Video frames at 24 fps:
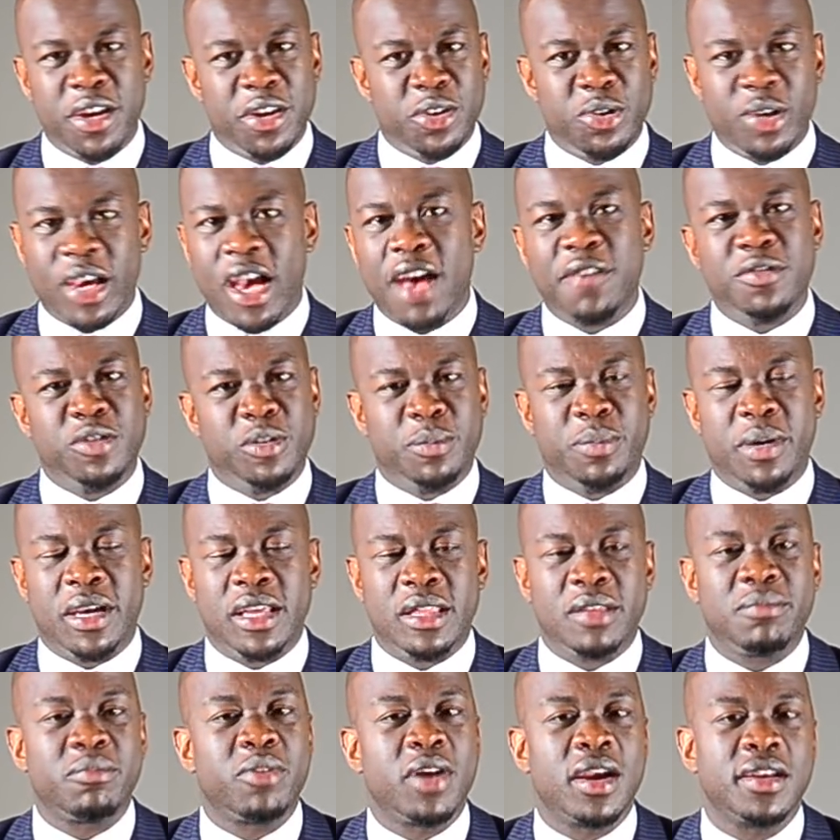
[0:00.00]
you have to pay
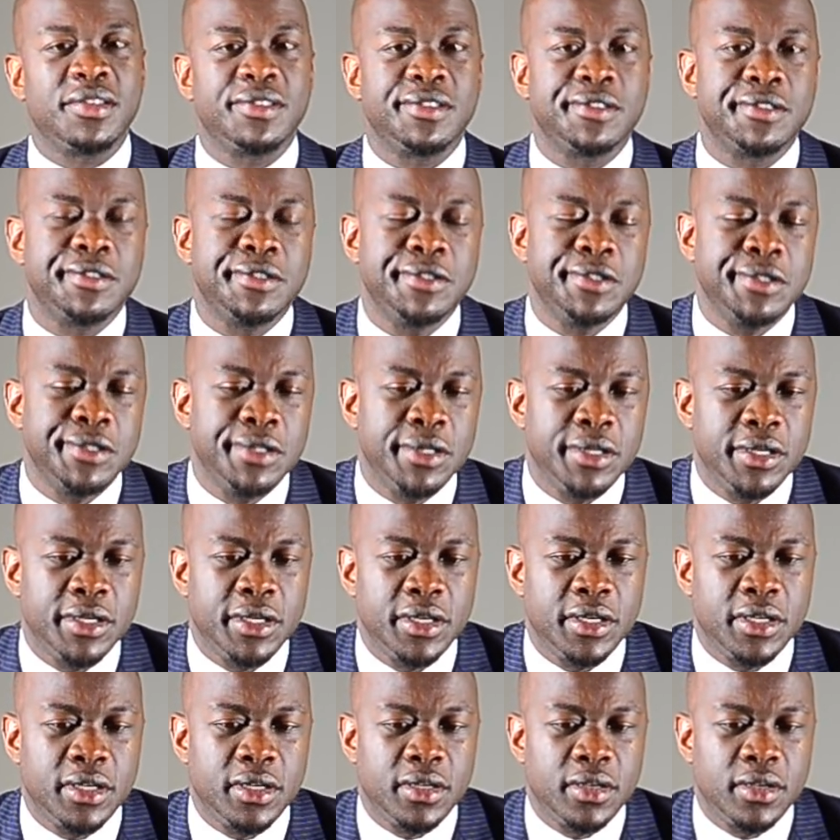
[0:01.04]
the price
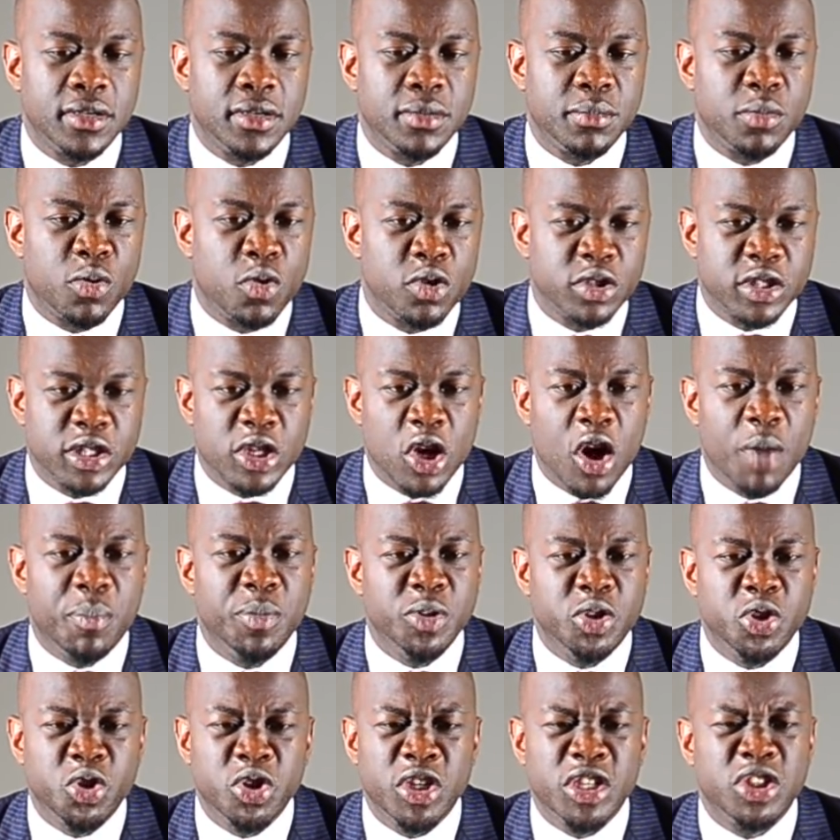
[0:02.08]
because the
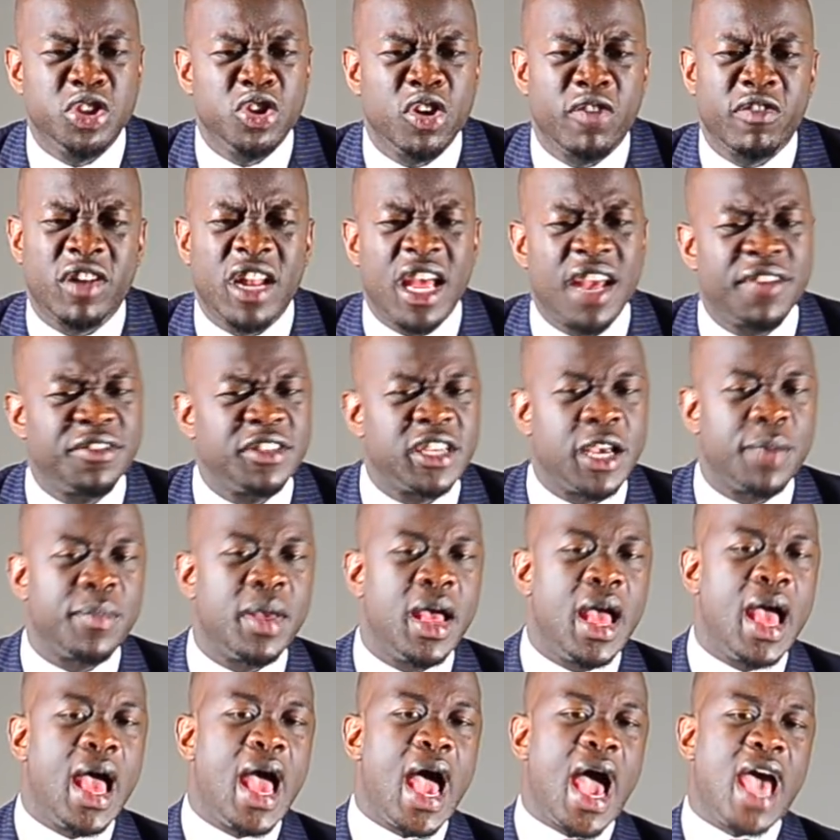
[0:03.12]
opportunity of a lifetime.
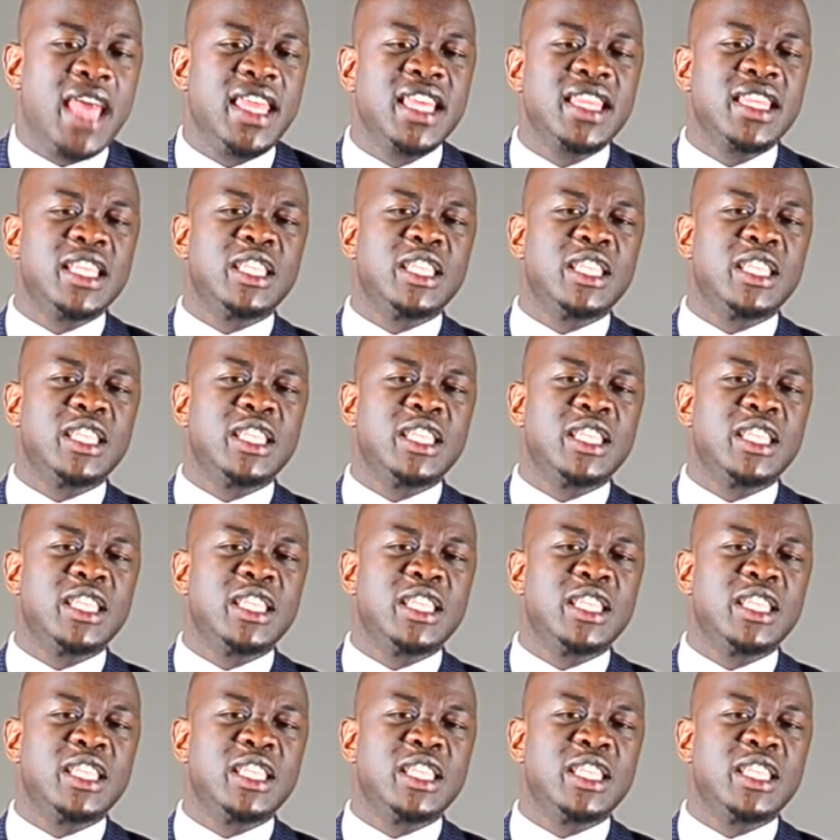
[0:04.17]
I think